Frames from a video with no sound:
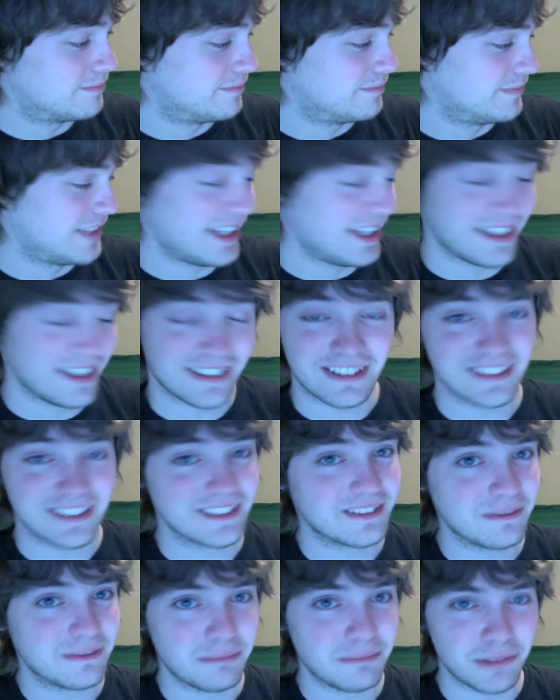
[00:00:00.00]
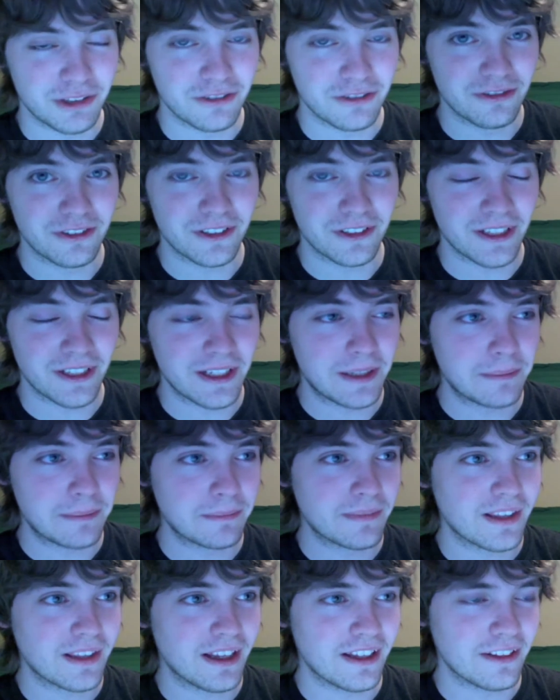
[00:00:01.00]
yeah, just beautiful game.
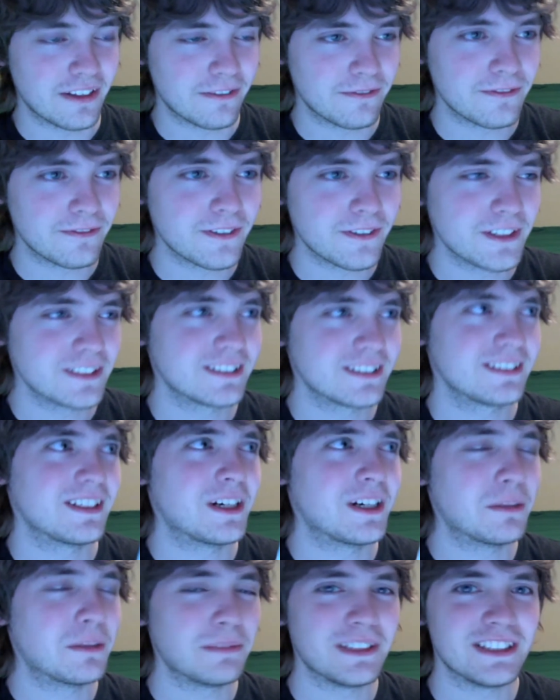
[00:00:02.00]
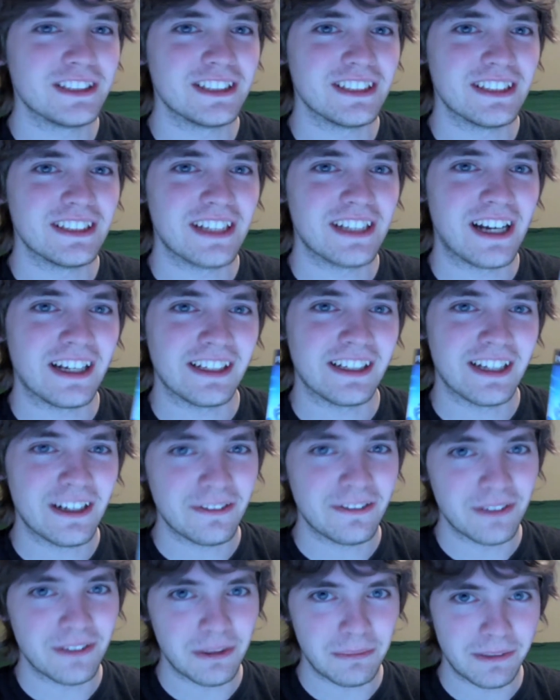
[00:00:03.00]
The first RPG I
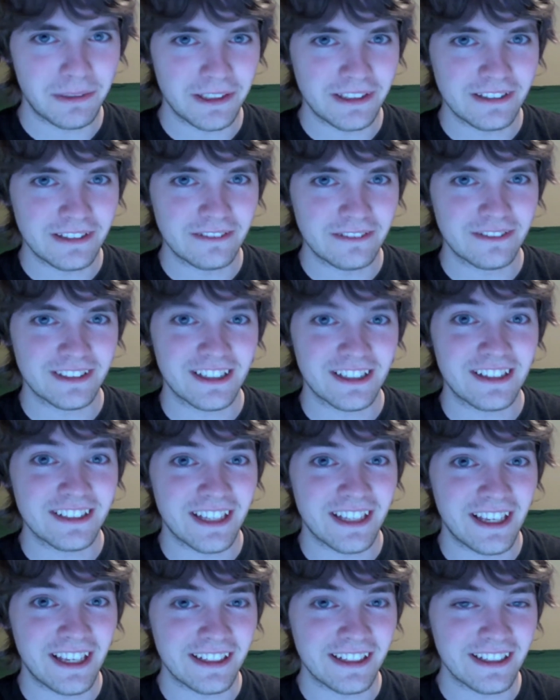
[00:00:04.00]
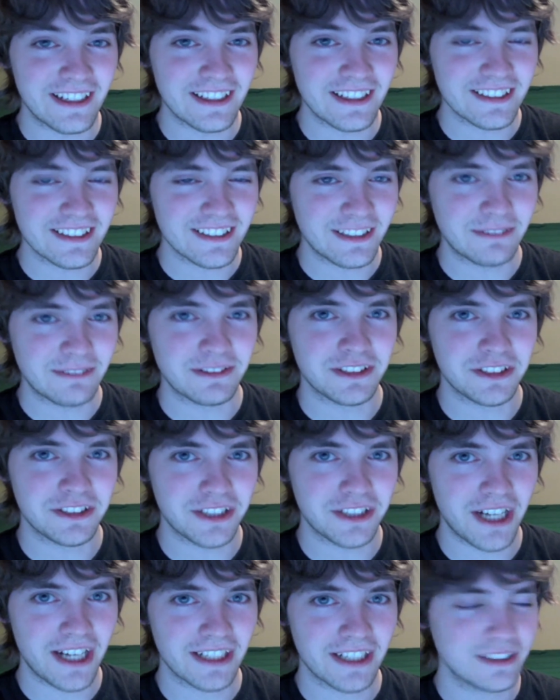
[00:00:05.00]
ever beat was on the NES, and it was
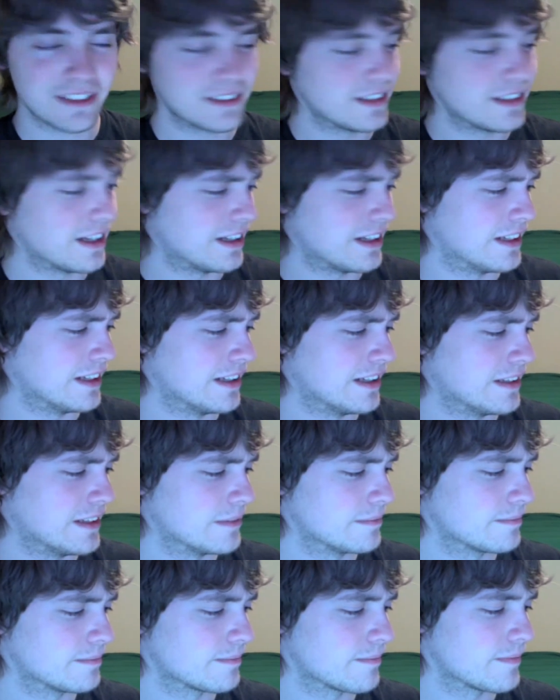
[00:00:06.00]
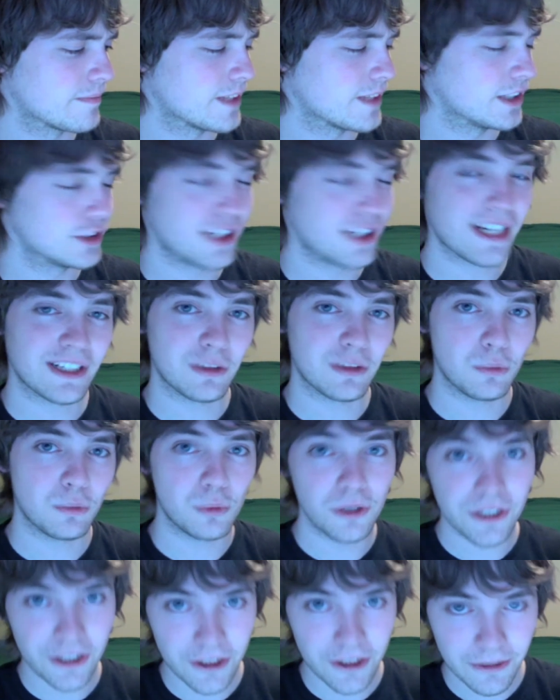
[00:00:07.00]
Dragon
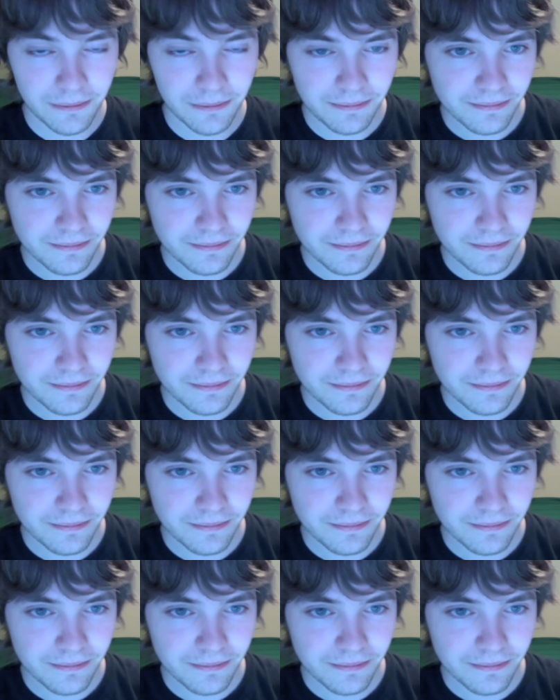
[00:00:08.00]
Warrior,